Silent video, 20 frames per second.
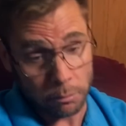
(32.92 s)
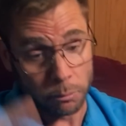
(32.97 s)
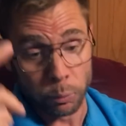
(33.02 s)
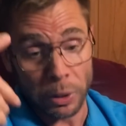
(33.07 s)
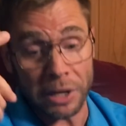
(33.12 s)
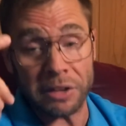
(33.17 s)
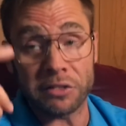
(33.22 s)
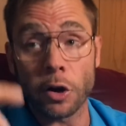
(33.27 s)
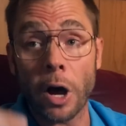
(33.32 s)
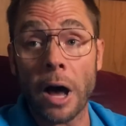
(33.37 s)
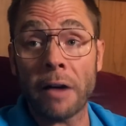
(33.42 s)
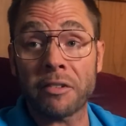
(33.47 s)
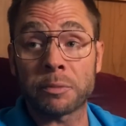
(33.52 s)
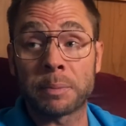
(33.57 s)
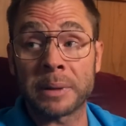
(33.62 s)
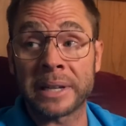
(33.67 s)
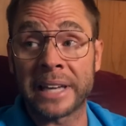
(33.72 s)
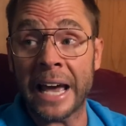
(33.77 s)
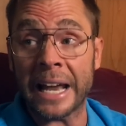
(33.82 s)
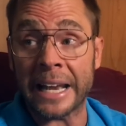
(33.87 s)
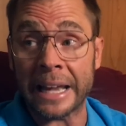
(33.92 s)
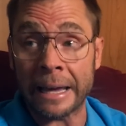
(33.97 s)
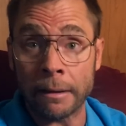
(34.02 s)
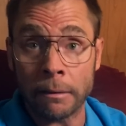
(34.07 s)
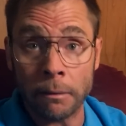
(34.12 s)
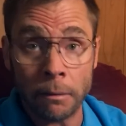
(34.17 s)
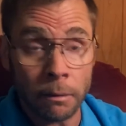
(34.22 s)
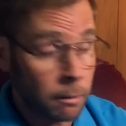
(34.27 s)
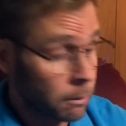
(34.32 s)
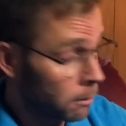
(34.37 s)
Rinse off spaghetti.
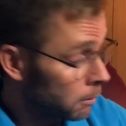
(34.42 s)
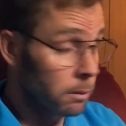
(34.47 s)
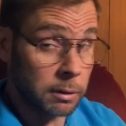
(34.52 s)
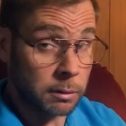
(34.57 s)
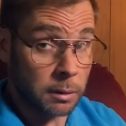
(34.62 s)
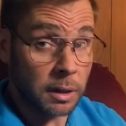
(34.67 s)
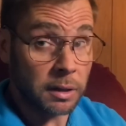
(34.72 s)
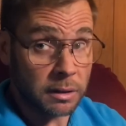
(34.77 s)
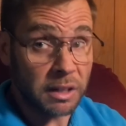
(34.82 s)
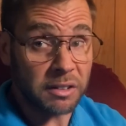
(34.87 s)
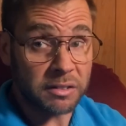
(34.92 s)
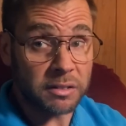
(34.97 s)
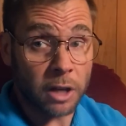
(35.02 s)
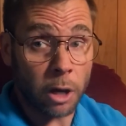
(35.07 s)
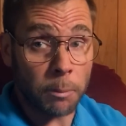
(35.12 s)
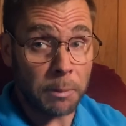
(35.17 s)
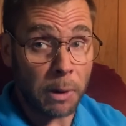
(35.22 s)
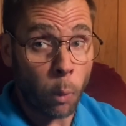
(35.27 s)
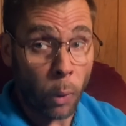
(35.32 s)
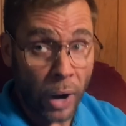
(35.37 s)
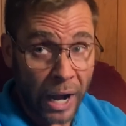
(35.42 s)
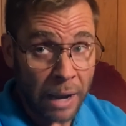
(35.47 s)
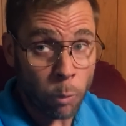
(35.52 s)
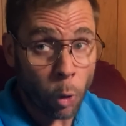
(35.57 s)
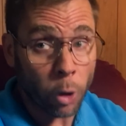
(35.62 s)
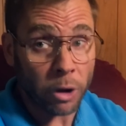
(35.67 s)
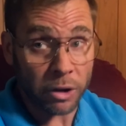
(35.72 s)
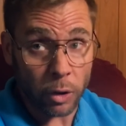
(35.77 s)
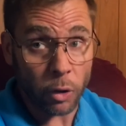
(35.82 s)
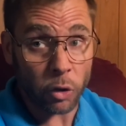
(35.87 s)
This is gonna be way
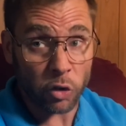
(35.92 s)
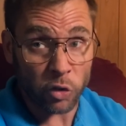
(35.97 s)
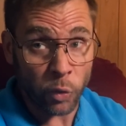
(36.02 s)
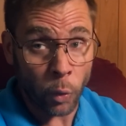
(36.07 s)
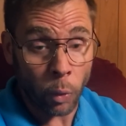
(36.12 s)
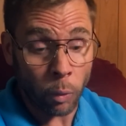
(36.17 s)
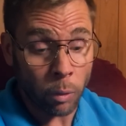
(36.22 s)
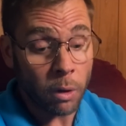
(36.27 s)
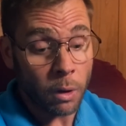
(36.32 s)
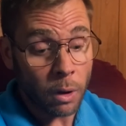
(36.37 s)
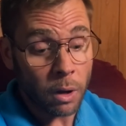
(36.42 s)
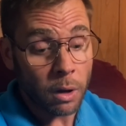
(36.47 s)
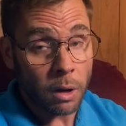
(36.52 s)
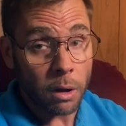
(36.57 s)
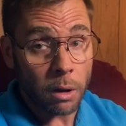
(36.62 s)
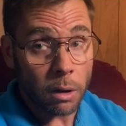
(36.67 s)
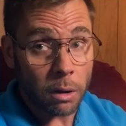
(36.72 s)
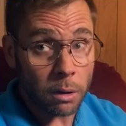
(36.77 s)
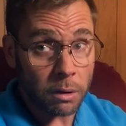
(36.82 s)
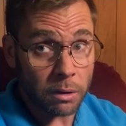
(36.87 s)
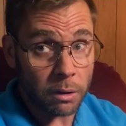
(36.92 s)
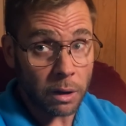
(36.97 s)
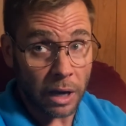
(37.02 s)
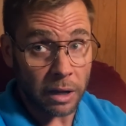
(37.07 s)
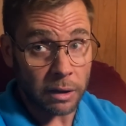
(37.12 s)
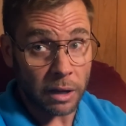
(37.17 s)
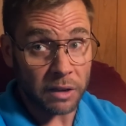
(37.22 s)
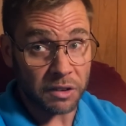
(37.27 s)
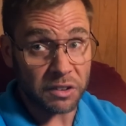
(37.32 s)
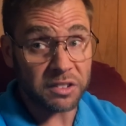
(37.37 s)
more useful
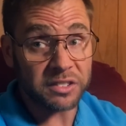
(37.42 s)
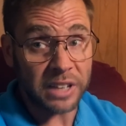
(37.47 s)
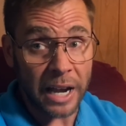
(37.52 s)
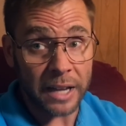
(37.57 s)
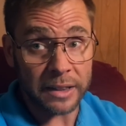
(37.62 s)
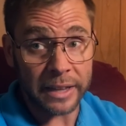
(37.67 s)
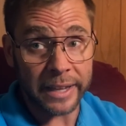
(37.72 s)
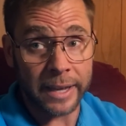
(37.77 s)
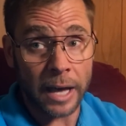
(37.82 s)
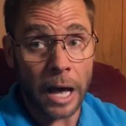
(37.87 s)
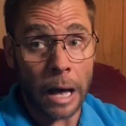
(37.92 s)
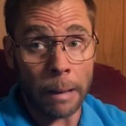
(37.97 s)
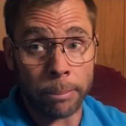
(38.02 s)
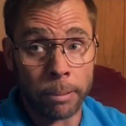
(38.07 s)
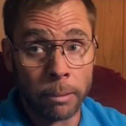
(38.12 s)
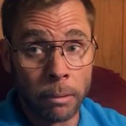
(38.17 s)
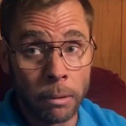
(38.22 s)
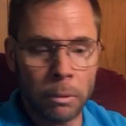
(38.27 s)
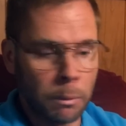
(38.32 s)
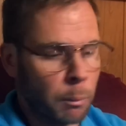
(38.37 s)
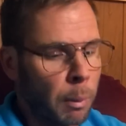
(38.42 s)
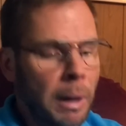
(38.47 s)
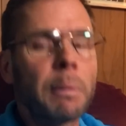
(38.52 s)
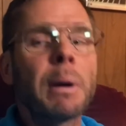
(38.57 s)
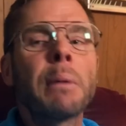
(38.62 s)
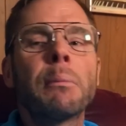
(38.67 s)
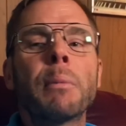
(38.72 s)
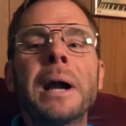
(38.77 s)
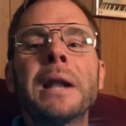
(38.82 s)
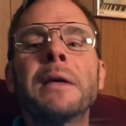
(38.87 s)
as a Stanley Cup.
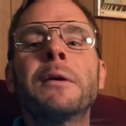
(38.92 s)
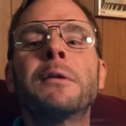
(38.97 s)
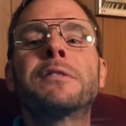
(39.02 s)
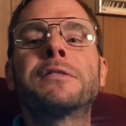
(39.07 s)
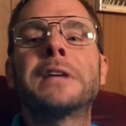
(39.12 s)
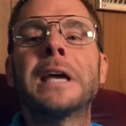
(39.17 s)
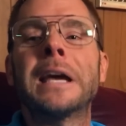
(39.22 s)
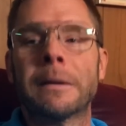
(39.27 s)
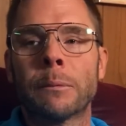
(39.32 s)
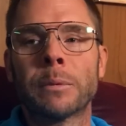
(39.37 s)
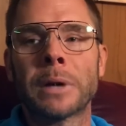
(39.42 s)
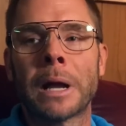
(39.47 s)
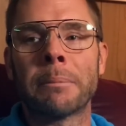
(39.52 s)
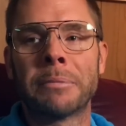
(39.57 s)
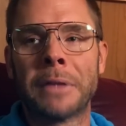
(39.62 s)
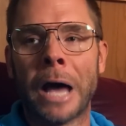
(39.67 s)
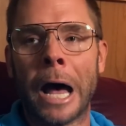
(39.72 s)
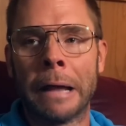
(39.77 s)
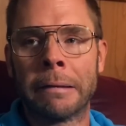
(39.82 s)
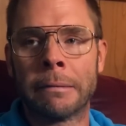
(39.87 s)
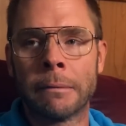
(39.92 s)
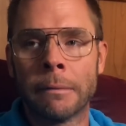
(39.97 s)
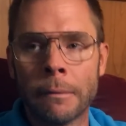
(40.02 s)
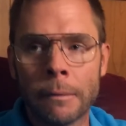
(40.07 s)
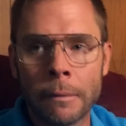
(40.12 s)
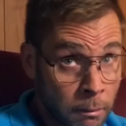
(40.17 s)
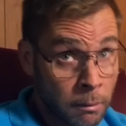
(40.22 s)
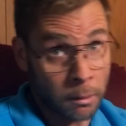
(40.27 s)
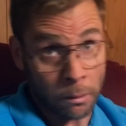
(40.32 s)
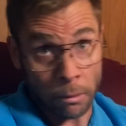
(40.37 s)
Where do you see it when I'm done?
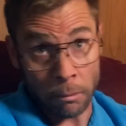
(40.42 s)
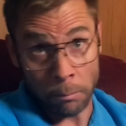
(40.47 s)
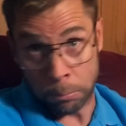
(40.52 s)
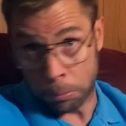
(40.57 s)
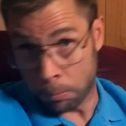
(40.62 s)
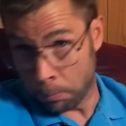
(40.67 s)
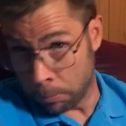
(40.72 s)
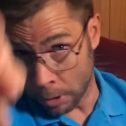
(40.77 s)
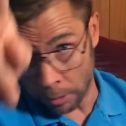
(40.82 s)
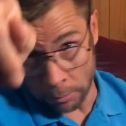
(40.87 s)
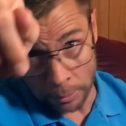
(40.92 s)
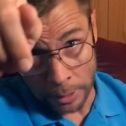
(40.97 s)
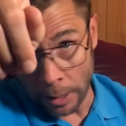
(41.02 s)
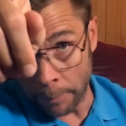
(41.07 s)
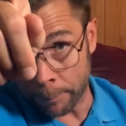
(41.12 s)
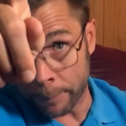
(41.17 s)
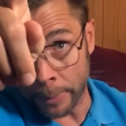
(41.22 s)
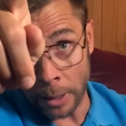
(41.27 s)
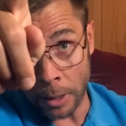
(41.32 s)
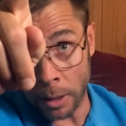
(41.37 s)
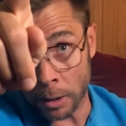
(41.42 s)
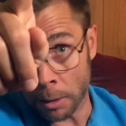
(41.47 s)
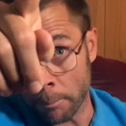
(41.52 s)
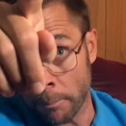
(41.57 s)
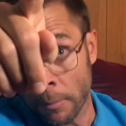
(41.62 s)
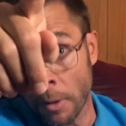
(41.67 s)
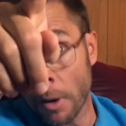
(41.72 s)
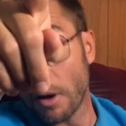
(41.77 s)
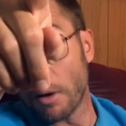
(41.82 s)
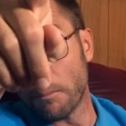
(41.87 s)
Put it right up there
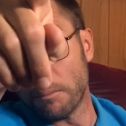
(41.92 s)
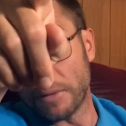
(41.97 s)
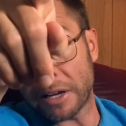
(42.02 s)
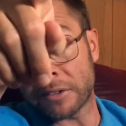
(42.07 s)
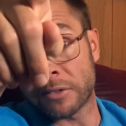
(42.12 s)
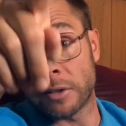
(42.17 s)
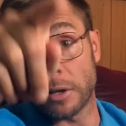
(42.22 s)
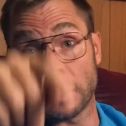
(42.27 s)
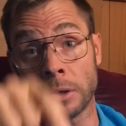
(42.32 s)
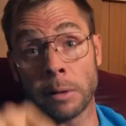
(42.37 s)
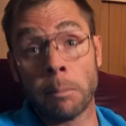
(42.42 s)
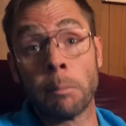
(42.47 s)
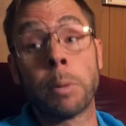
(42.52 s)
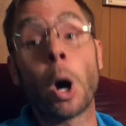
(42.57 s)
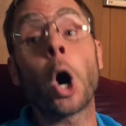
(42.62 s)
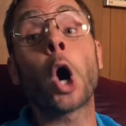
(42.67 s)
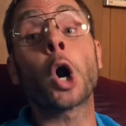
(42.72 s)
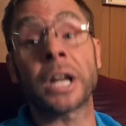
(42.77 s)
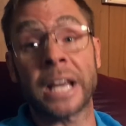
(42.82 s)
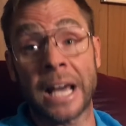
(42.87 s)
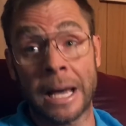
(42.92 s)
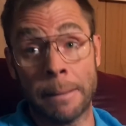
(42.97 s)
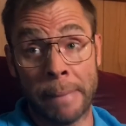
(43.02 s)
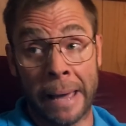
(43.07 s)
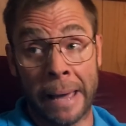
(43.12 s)
next to the Lombardi I